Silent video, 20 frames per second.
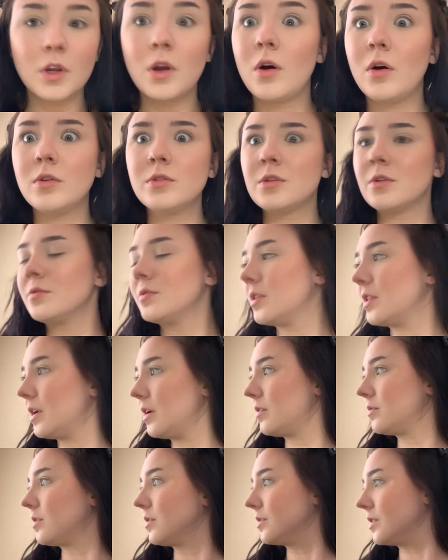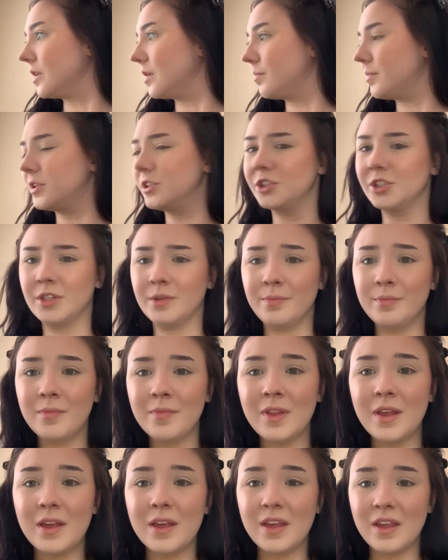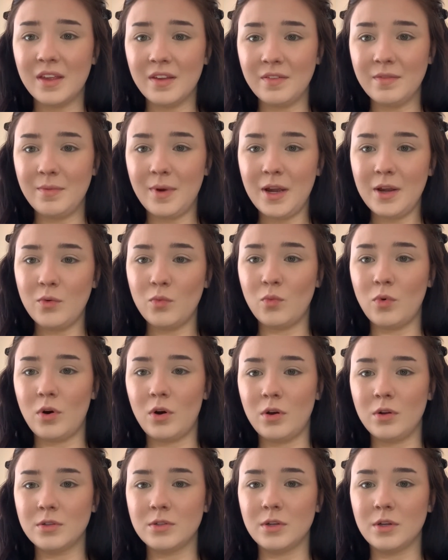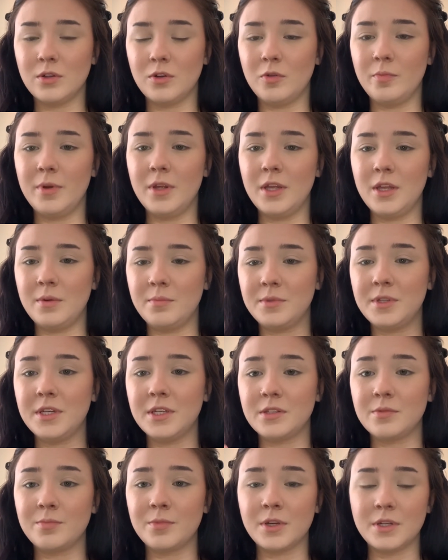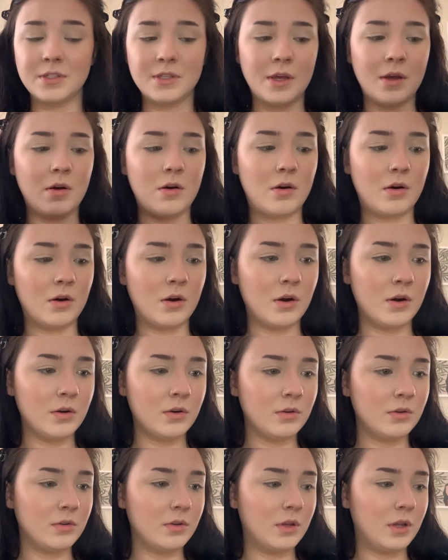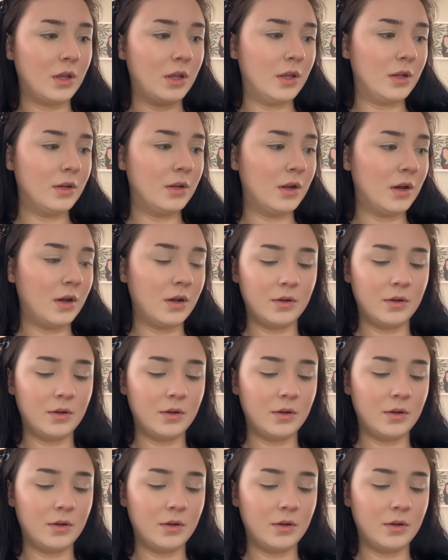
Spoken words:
Also, something else I was gonna mention, if my walls look a little bit empty, it's because they are, and